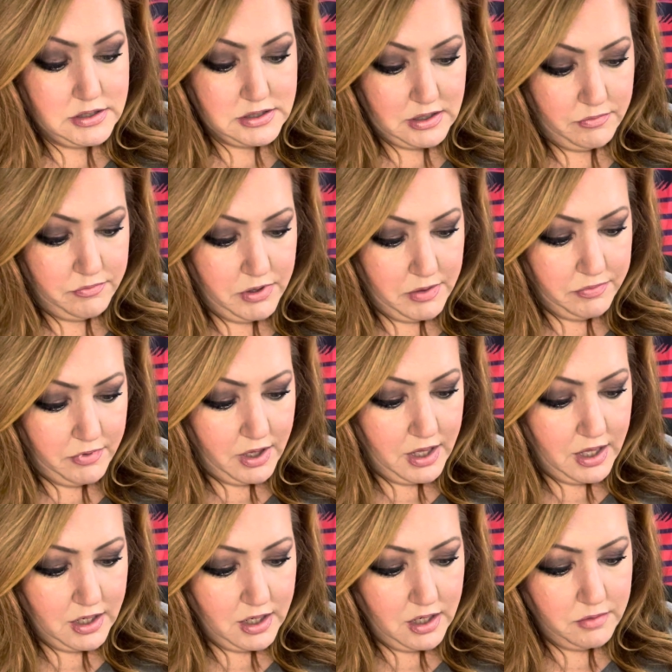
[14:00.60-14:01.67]
some people
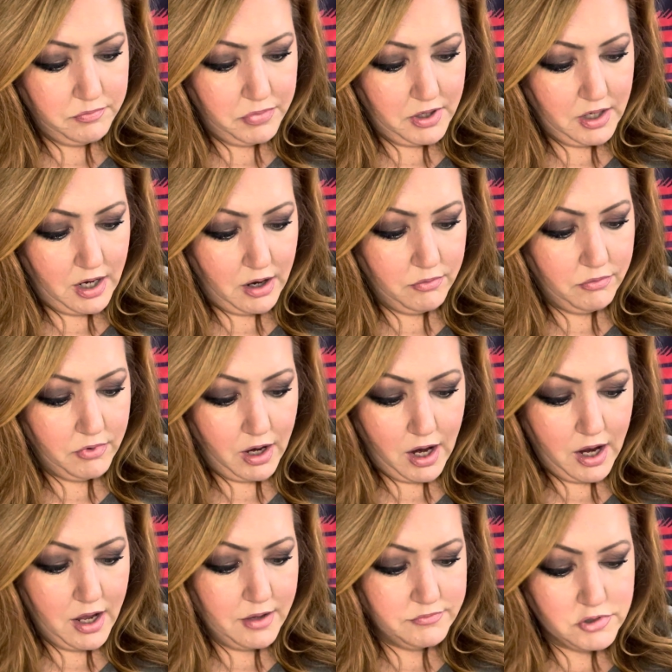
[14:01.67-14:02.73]
hate it, but
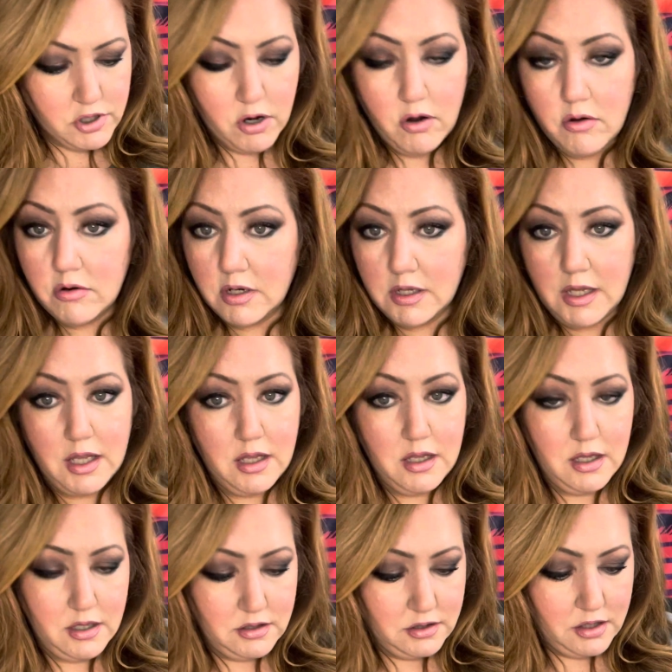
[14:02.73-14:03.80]
I'm totally
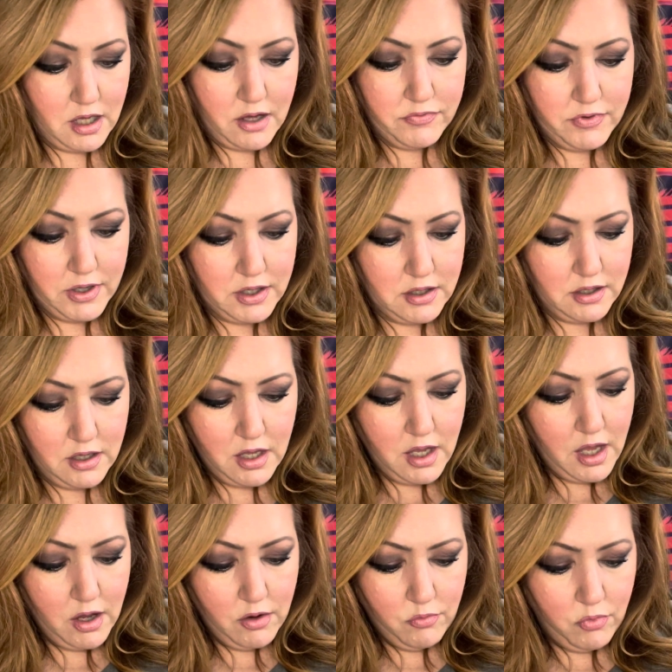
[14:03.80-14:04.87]
loving
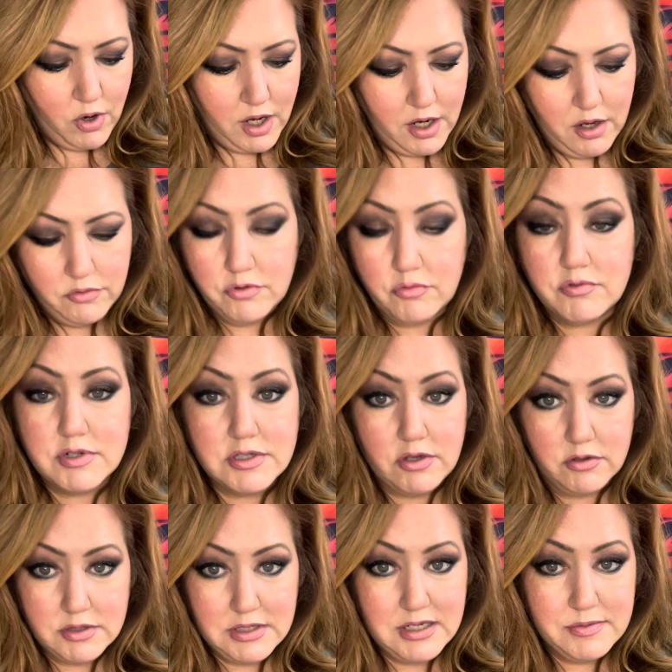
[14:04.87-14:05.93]
the
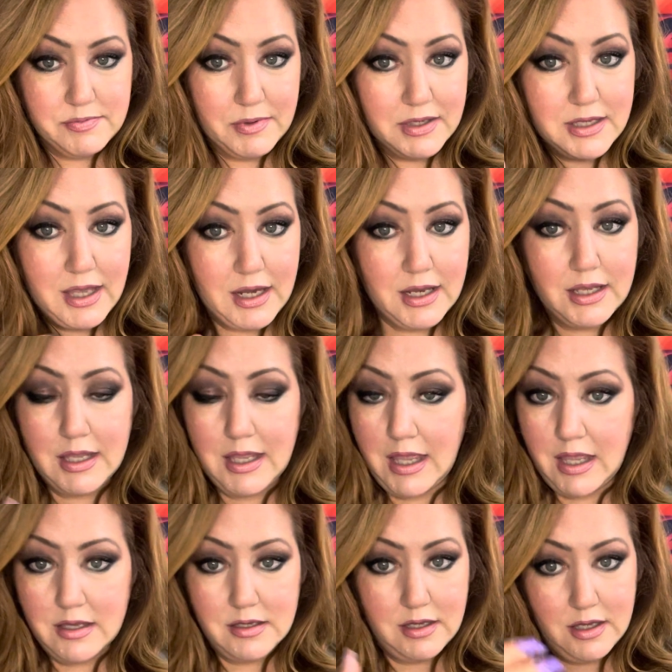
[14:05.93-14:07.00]
results he's been getting.
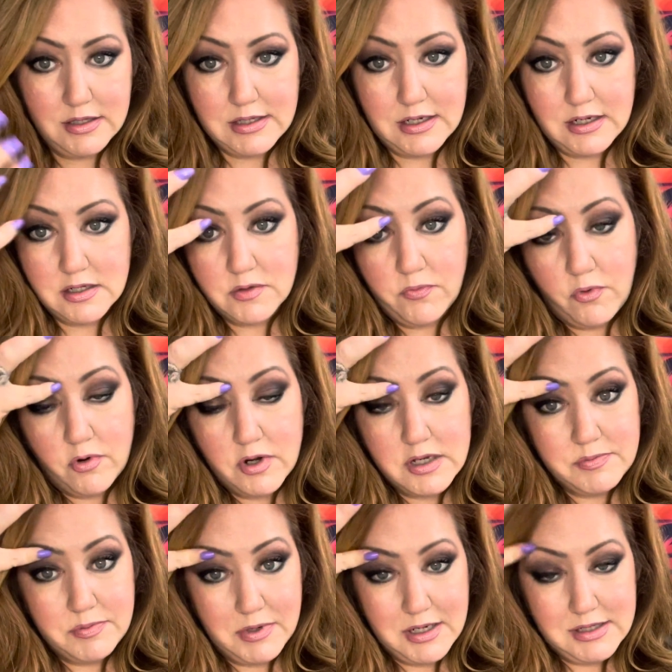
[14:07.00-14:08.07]
He's in his 40s,
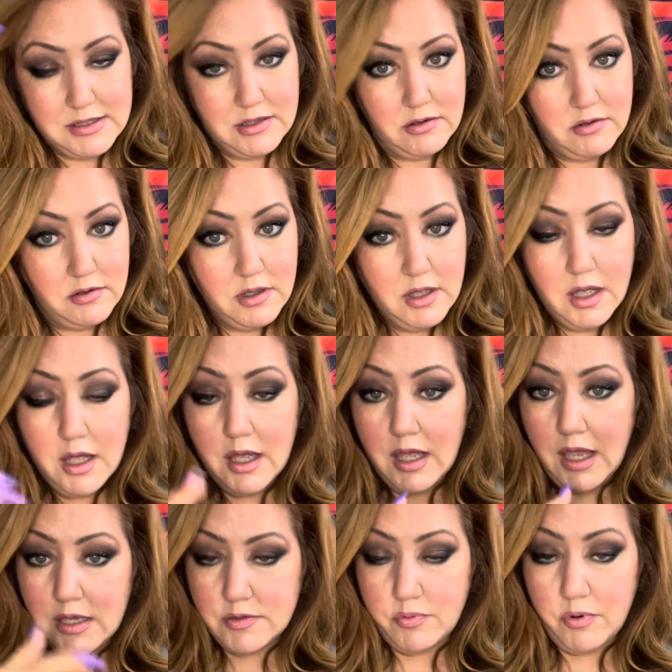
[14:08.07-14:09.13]
but he still
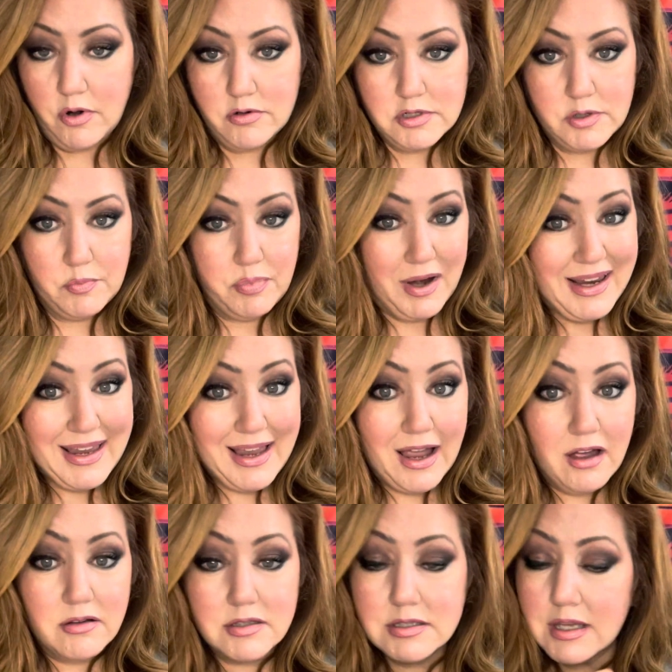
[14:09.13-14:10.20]
has prone to
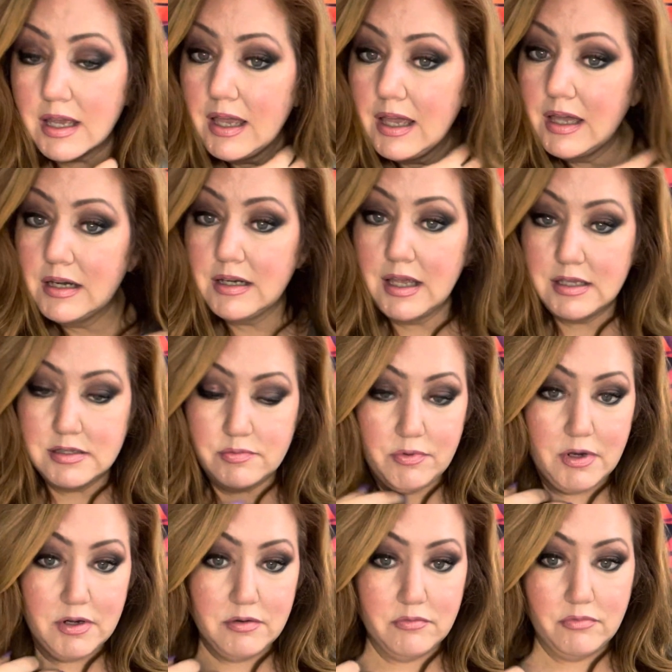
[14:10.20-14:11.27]
breakouts, and it's
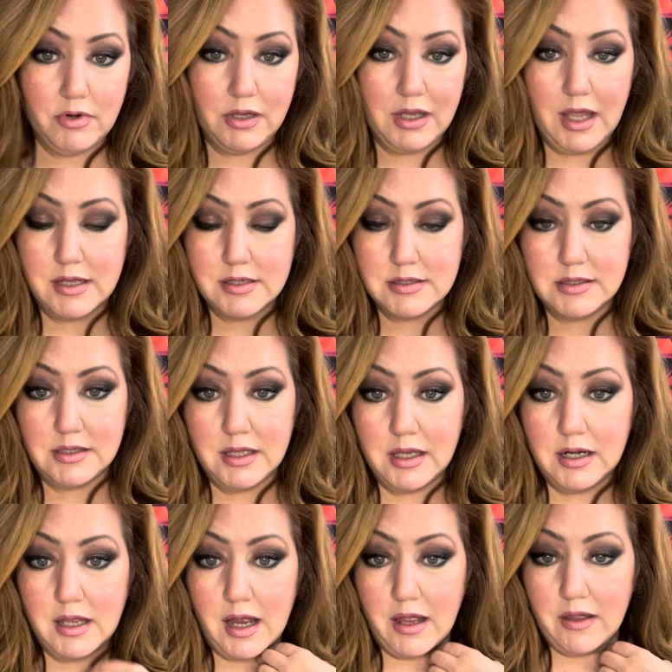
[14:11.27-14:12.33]
been really excellent.
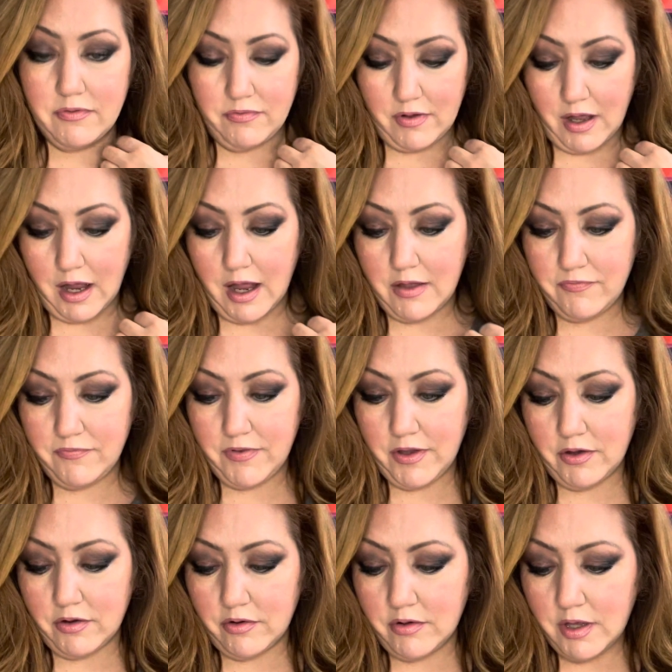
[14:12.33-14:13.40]
I
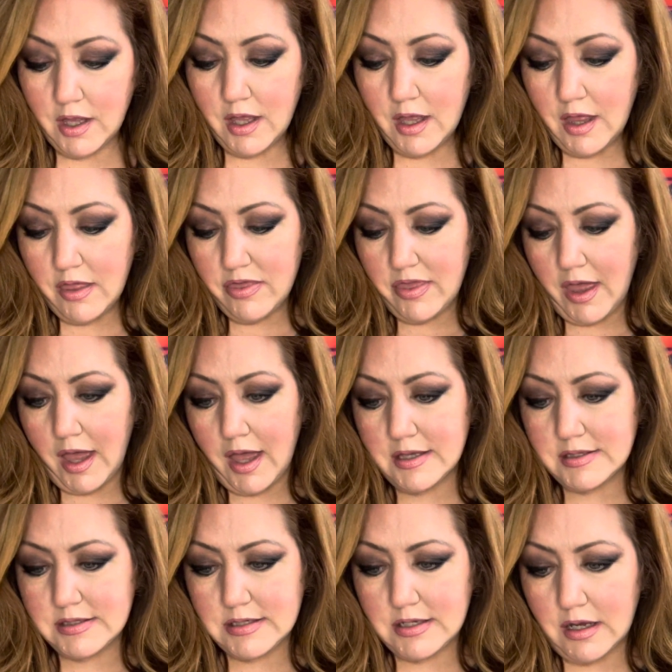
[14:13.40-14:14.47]
feel
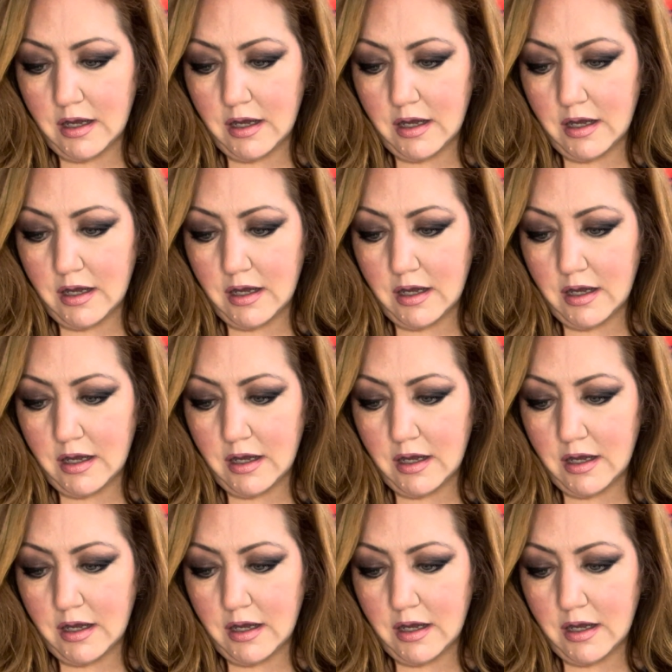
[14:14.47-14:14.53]
that